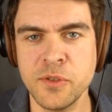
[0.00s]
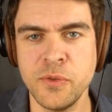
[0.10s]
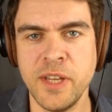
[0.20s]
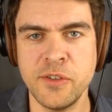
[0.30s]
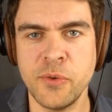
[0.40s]
to
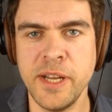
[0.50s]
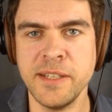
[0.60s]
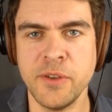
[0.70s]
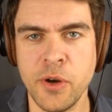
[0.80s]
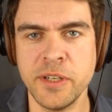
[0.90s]
the Andreas
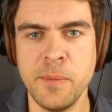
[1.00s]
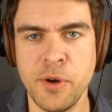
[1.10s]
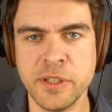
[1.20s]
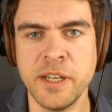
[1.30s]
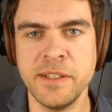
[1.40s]
Orthey
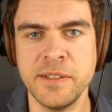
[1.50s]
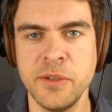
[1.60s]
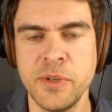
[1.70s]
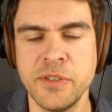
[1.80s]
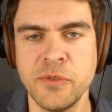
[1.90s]
podcast
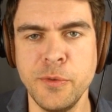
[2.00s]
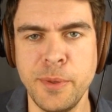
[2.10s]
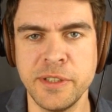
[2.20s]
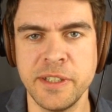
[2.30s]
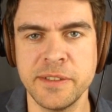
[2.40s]
series on
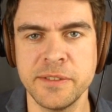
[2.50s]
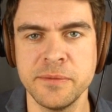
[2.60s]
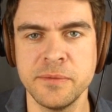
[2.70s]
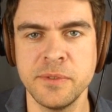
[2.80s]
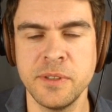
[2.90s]
robotics.
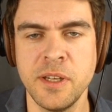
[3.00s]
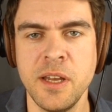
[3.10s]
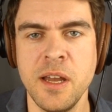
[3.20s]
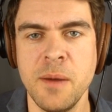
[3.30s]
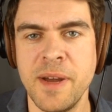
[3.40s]

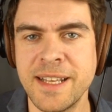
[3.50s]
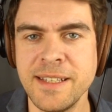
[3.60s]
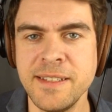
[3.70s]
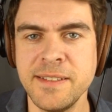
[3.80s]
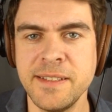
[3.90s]
My guest
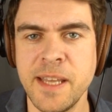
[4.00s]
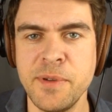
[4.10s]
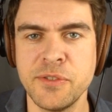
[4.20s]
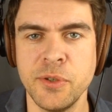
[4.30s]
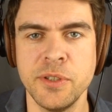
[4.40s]
in this
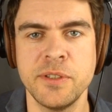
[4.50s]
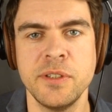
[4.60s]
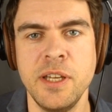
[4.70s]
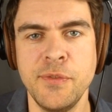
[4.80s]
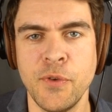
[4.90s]
episode
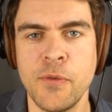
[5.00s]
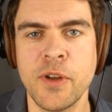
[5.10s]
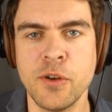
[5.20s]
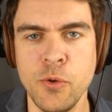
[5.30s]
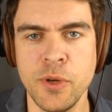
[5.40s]
is Wolfgang
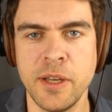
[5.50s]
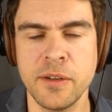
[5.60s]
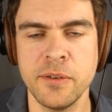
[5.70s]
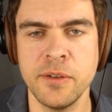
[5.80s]
Hönig.